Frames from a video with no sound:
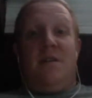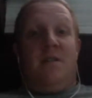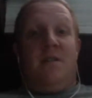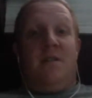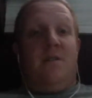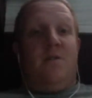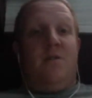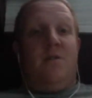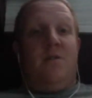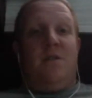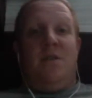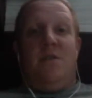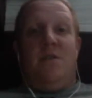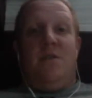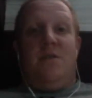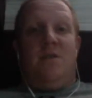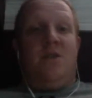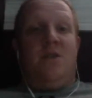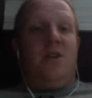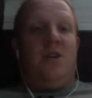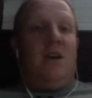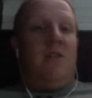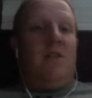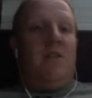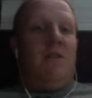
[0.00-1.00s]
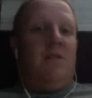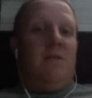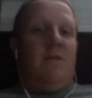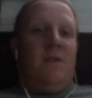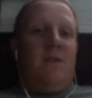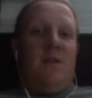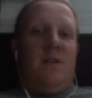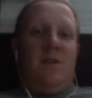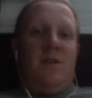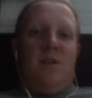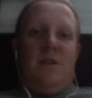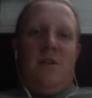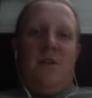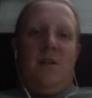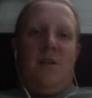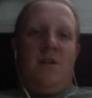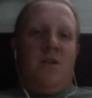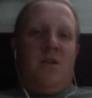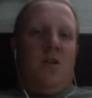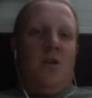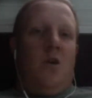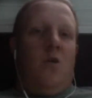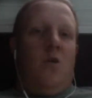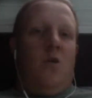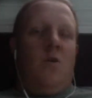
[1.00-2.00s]
You see the charity event she does.
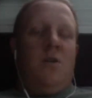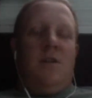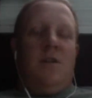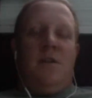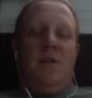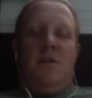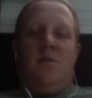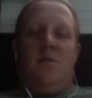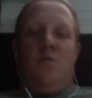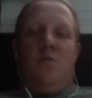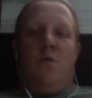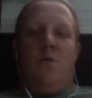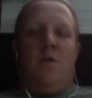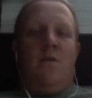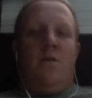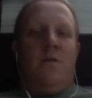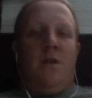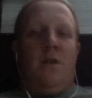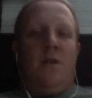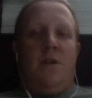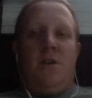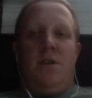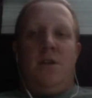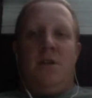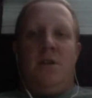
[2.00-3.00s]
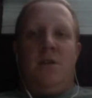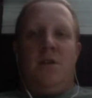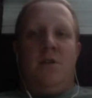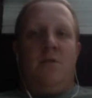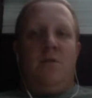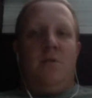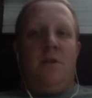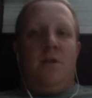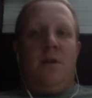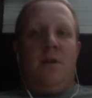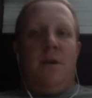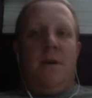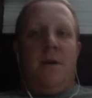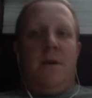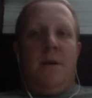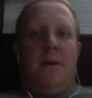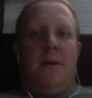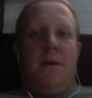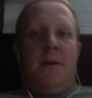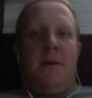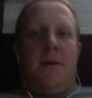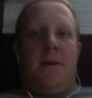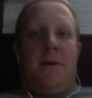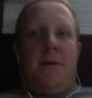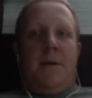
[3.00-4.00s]
You always hear these wonderful things she's doing.
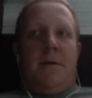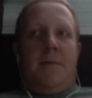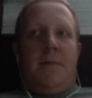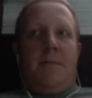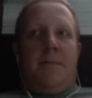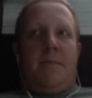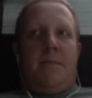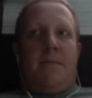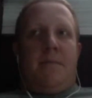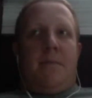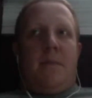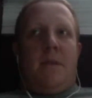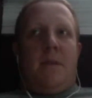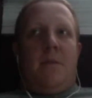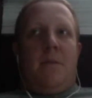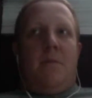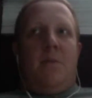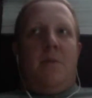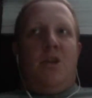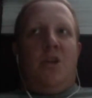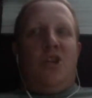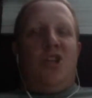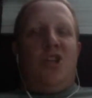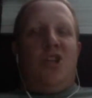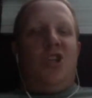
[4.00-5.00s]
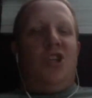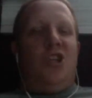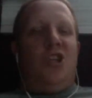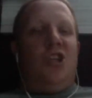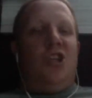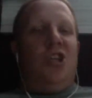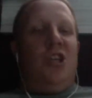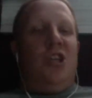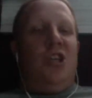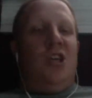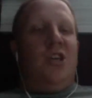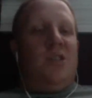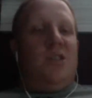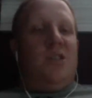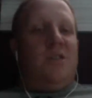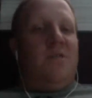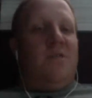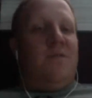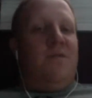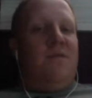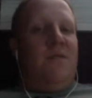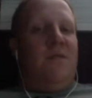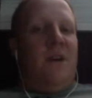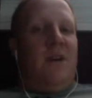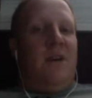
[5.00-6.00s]
But she is a
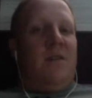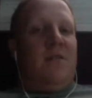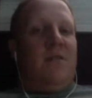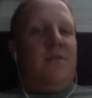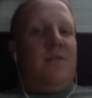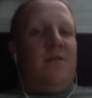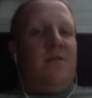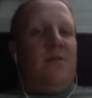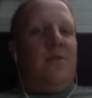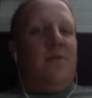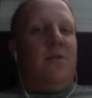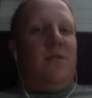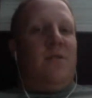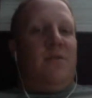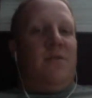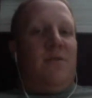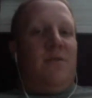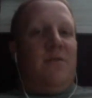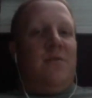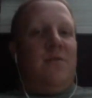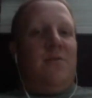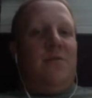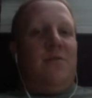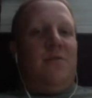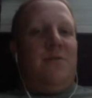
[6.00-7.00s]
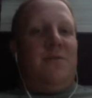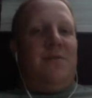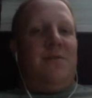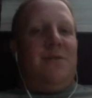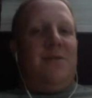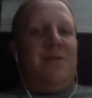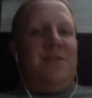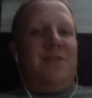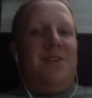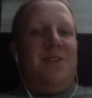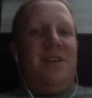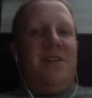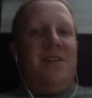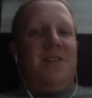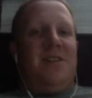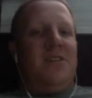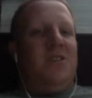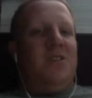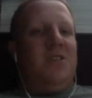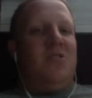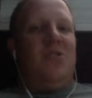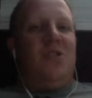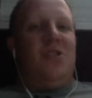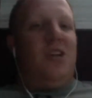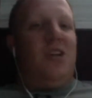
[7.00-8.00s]
fighter through and through. She
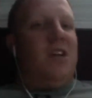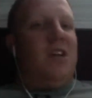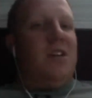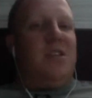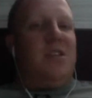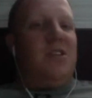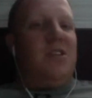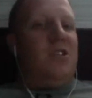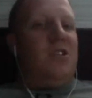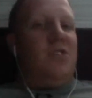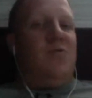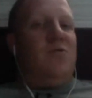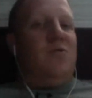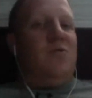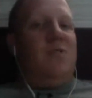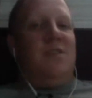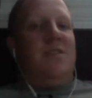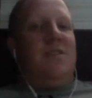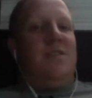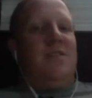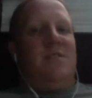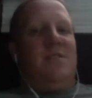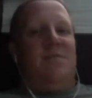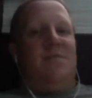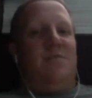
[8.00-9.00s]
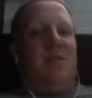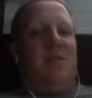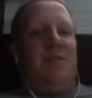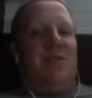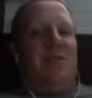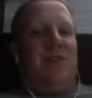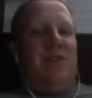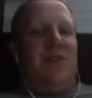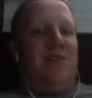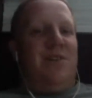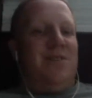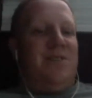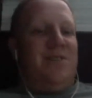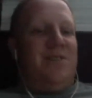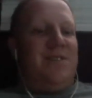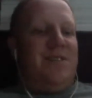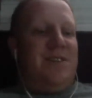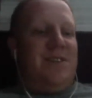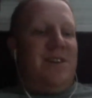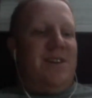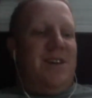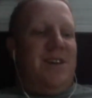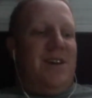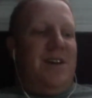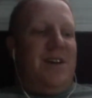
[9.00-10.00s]
doesn't do this because
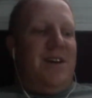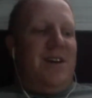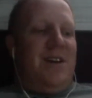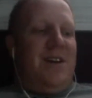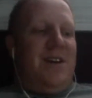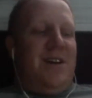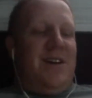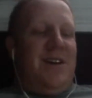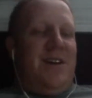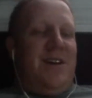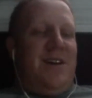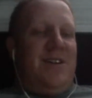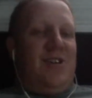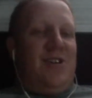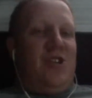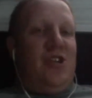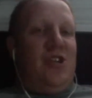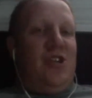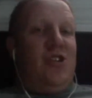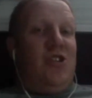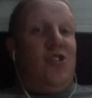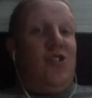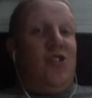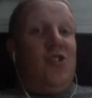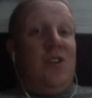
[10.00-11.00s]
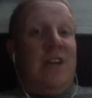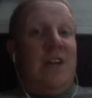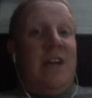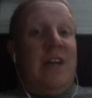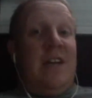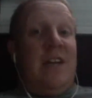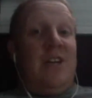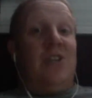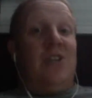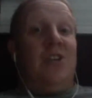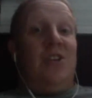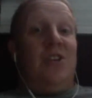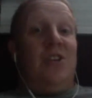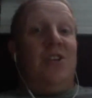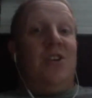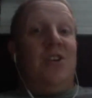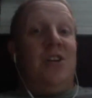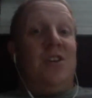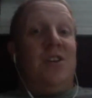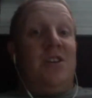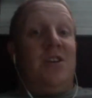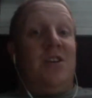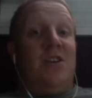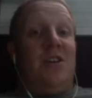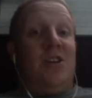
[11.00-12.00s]
she's good at it. She does
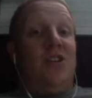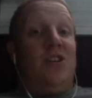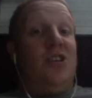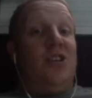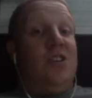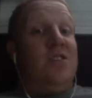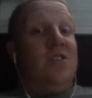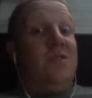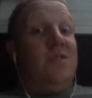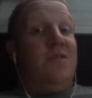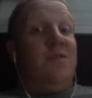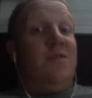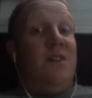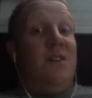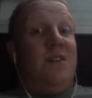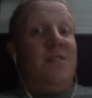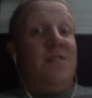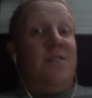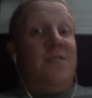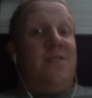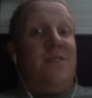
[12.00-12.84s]
it because she's a fighter.